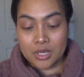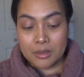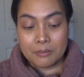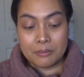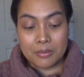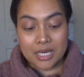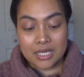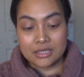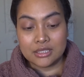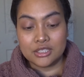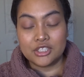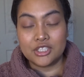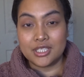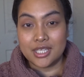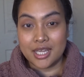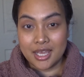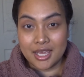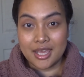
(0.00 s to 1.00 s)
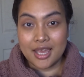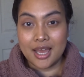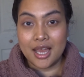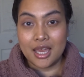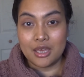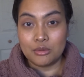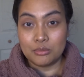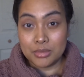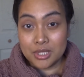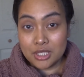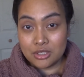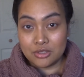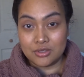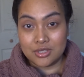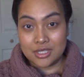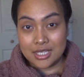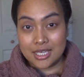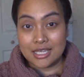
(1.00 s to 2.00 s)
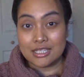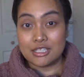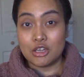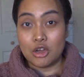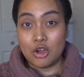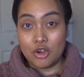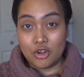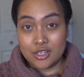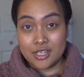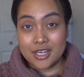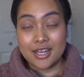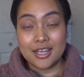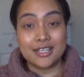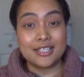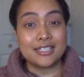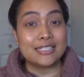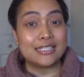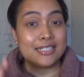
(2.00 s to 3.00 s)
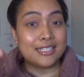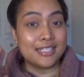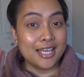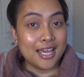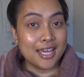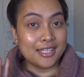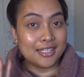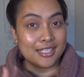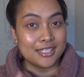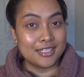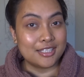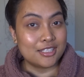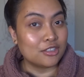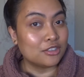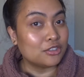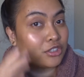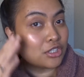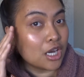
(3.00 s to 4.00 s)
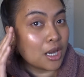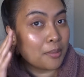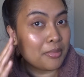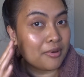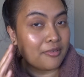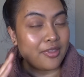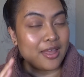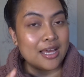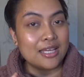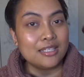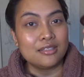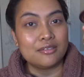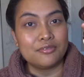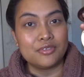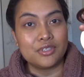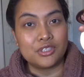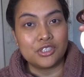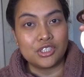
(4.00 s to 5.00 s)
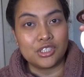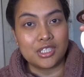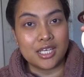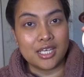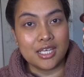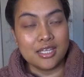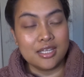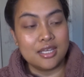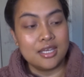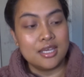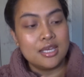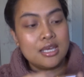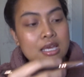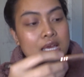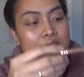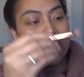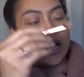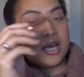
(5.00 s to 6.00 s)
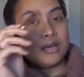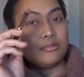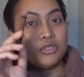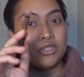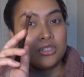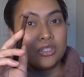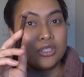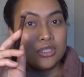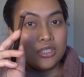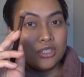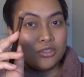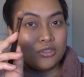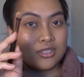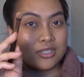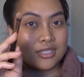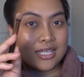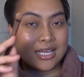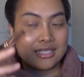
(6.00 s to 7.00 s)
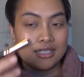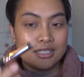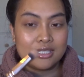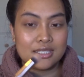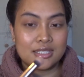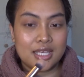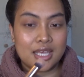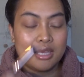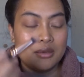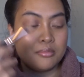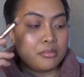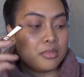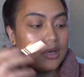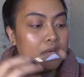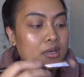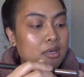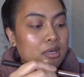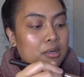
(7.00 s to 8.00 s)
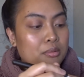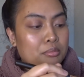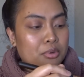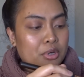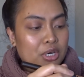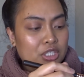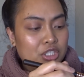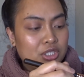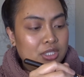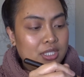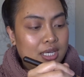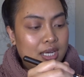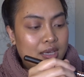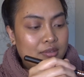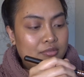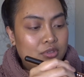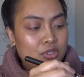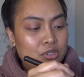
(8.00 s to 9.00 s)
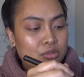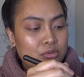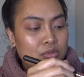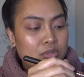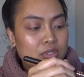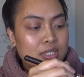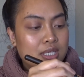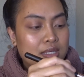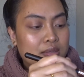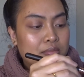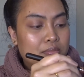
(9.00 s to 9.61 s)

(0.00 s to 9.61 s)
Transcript: But today I'll be using it on the eyelids. On top of that first shade, I'm just going to use that same brush that I've used and